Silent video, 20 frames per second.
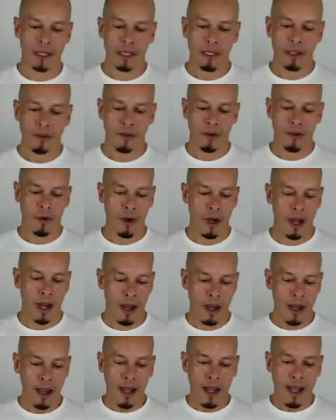So,
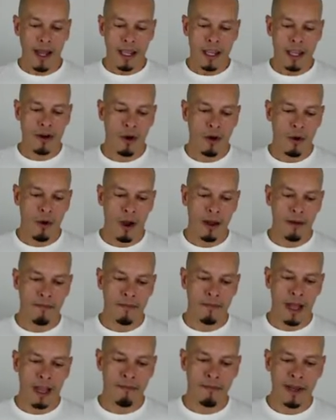
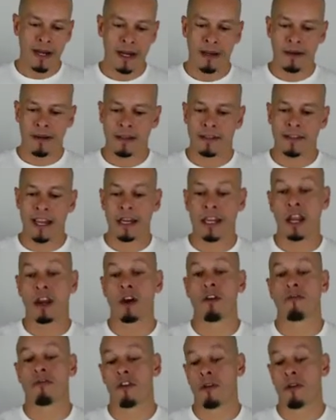I've been in San
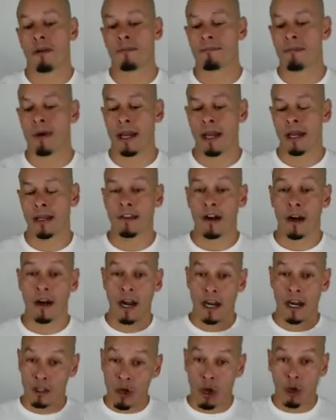Diego for my entire
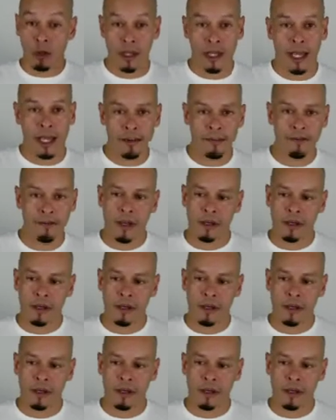adult life.